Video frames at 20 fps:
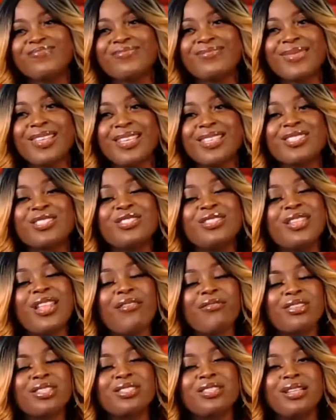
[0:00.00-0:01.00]
it's
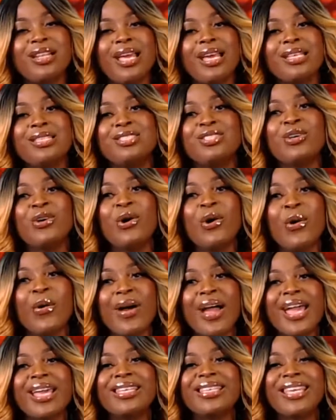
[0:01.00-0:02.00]
never too late to go
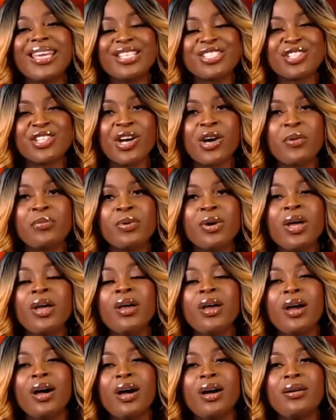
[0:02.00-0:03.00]
and catch up,
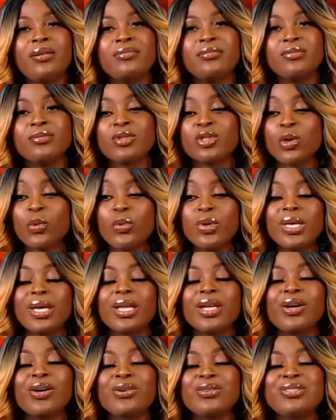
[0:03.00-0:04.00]
so we
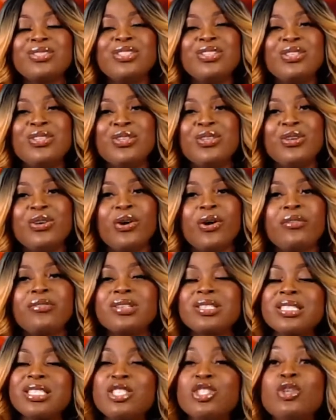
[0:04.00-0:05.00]
can continue,
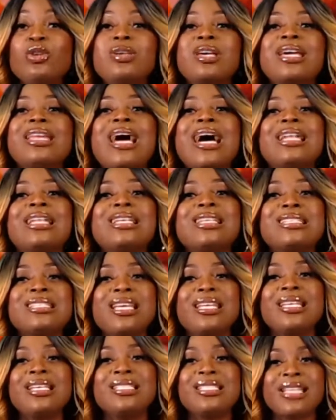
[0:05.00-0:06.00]
obviously, so you can
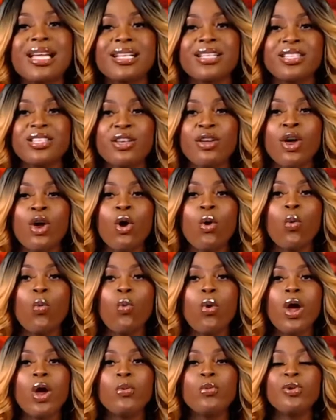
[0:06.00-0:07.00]
understand exactly
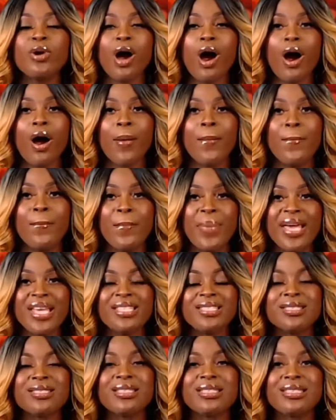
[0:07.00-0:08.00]
where we are
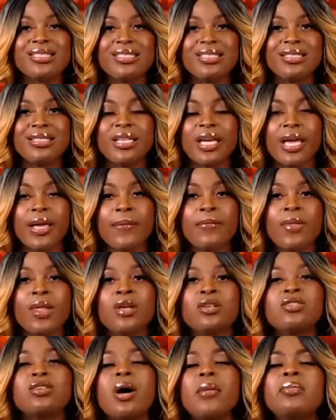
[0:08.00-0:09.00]
based today.
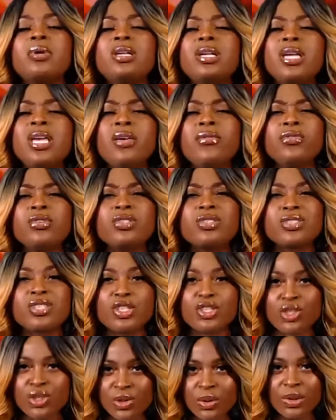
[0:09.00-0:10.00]
So I'm going to give you just a
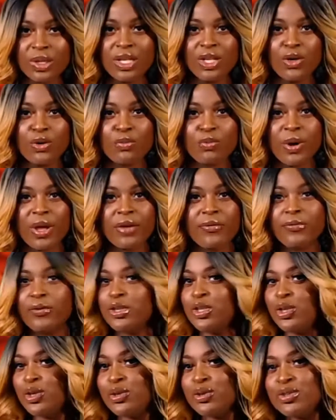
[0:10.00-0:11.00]
short little break for
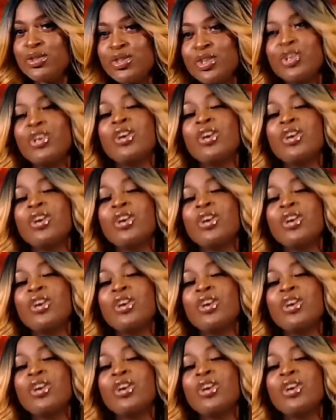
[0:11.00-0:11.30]
you to